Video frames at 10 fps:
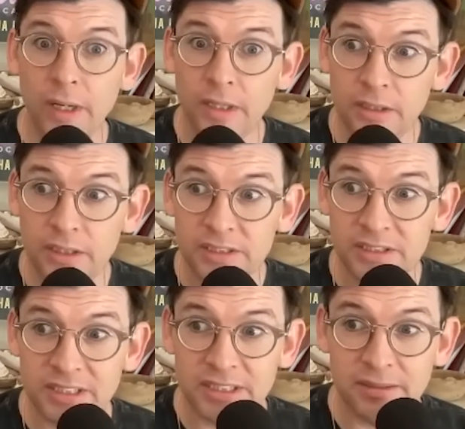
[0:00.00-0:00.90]
the way to
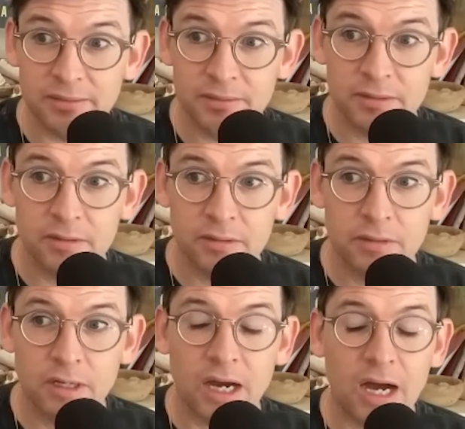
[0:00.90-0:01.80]
D.C.
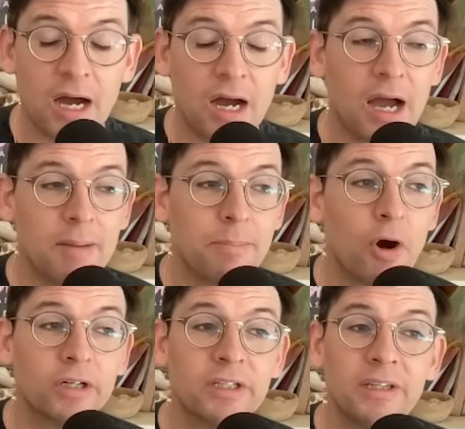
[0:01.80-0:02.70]
I
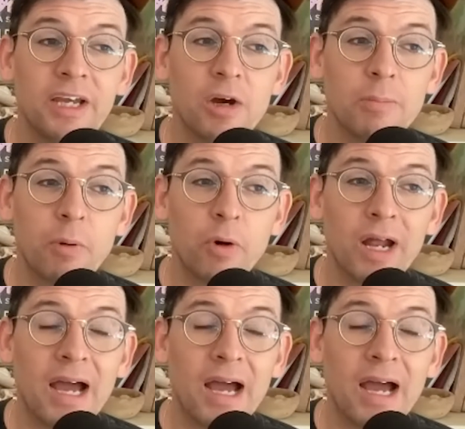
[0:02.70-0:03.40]
parked at the airport.